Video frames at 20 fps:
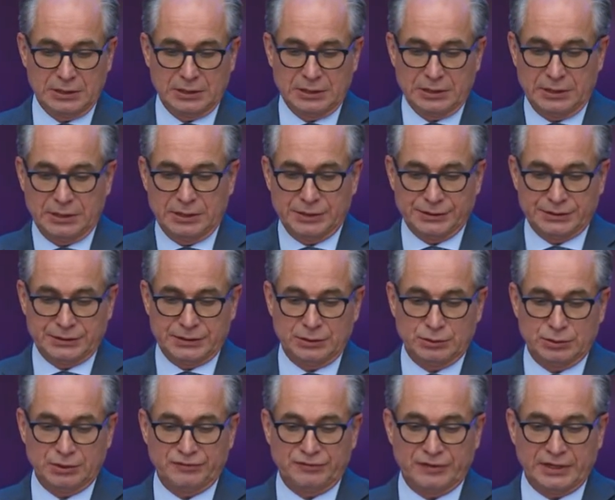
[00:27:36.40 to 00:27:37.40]
this
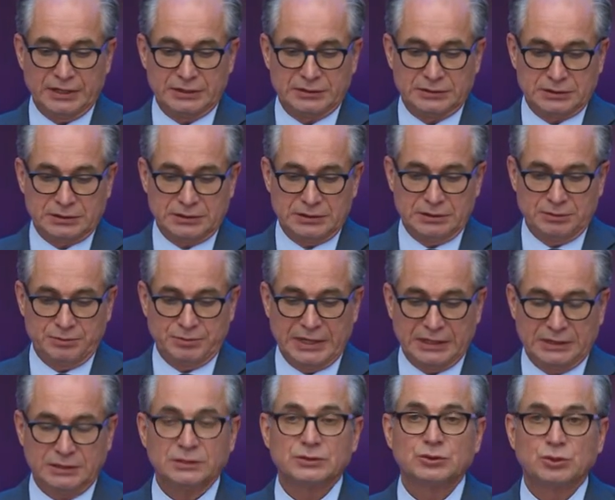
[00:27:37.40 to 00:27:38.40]
unified
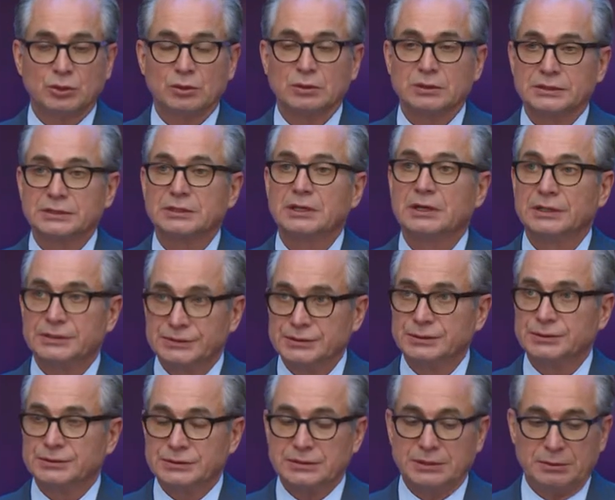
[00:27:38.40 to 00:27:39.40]
patent court
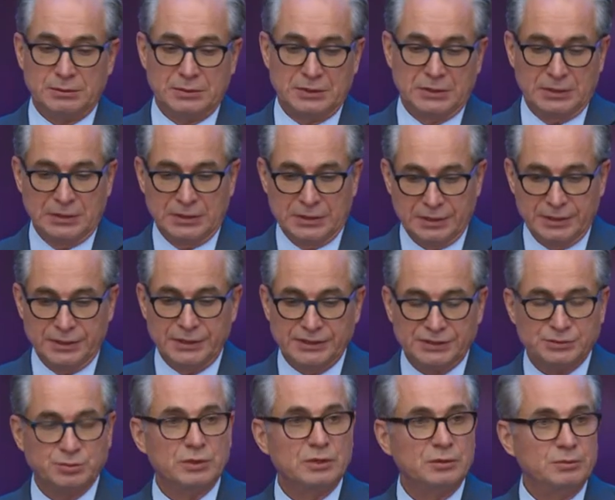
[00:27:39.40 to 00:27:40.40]
system. This
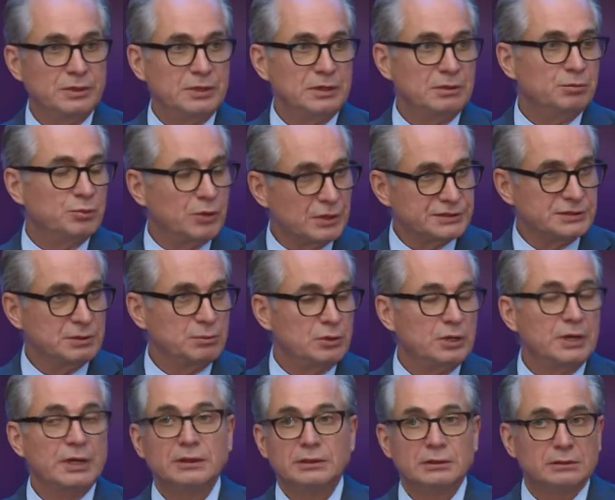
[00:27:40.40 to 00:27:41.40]
will be possible,
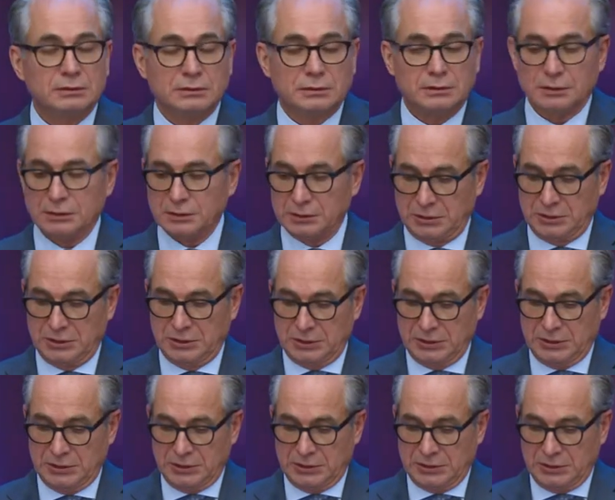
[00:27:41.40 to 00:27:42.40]
and
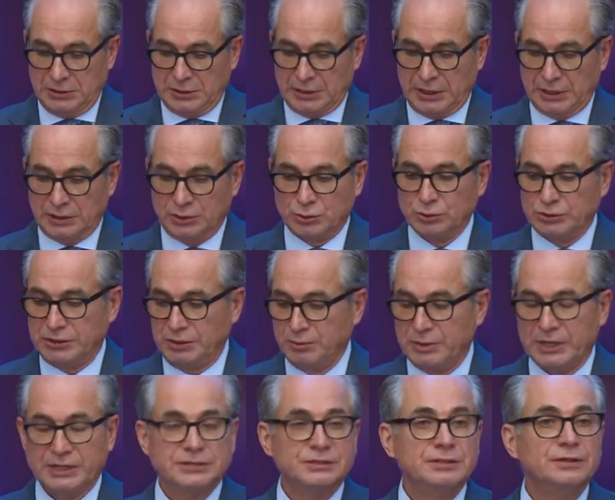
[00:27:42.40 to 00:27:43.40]
I could
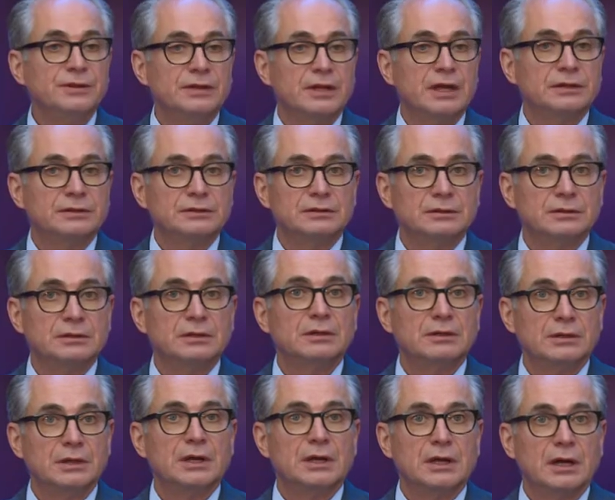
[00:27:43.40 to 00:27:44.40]
imagine that
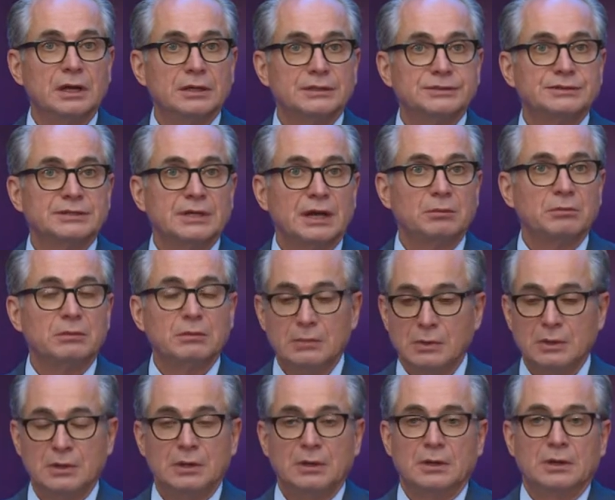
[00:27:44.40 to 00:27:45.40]
there are some
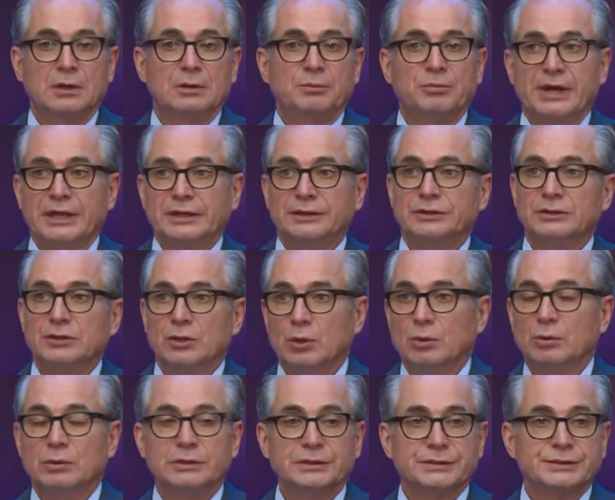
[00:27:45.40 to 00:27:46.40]
patent
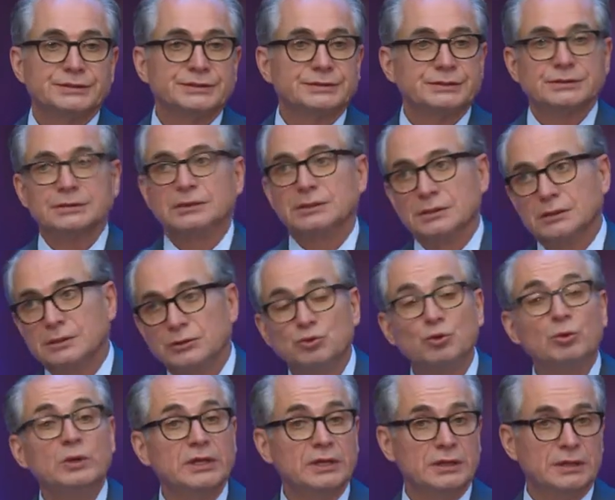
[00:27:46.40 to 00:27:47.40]
holders
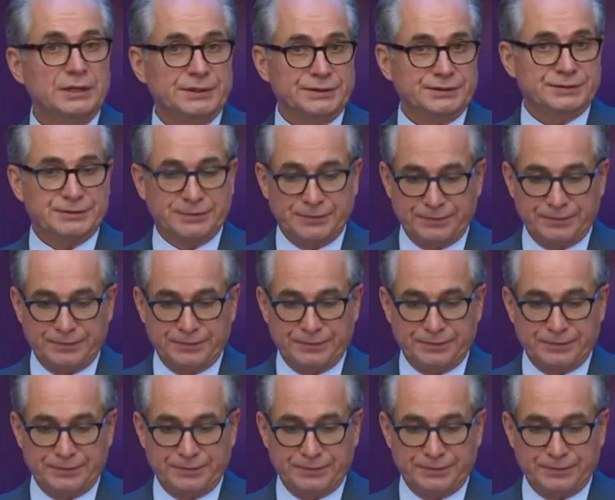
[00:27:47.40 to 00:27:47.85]
doing this.